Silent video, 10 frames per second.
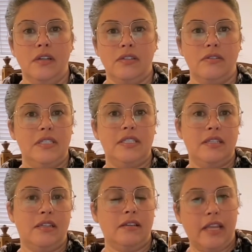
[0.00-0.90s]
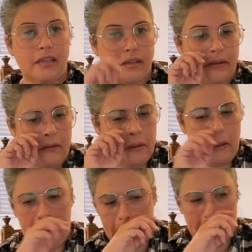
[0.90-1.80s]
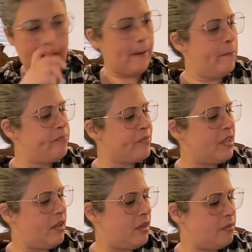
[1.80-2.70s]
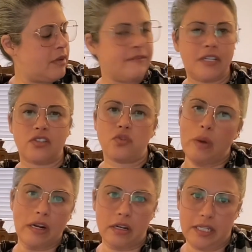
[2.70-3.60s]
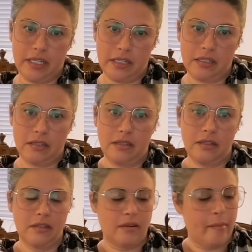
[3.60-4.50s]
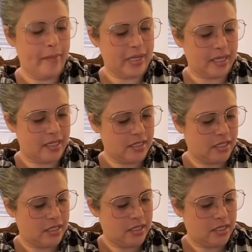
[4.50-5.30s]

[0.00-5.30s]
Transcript: So this isn't like a, you know, not fitting a sweater in here, but